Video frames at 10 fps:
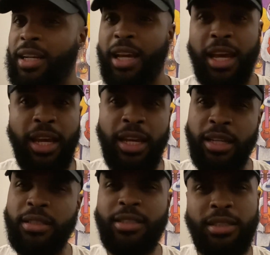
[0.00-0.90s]

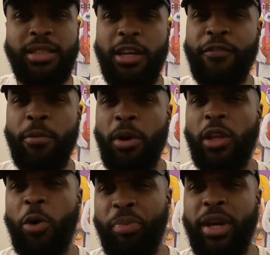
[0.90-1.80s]
And Teofimo
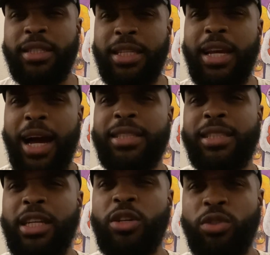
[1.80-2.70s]
Lopez, he got
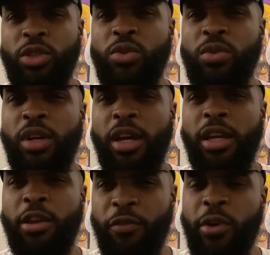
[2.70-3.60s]
skill too.
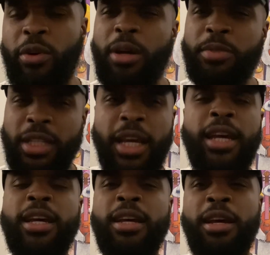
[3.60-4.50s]
You feel what I'm
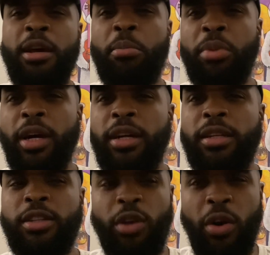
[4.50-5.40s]
saying? But,
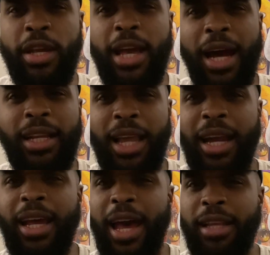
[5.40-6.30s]
you know, he got a lot
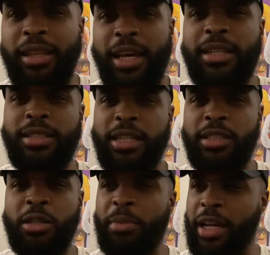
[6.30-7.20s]
of
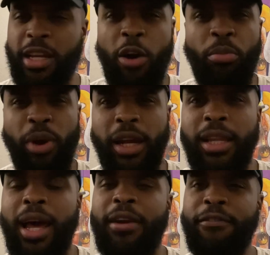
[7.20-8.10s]
athleticism and he gonna bring a
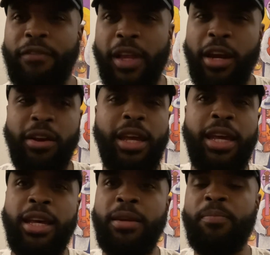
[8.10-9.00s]
lot of flair
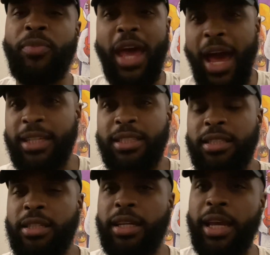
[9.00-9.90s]
and action
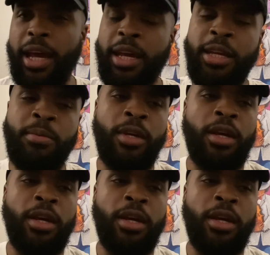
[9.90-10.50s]
to the game.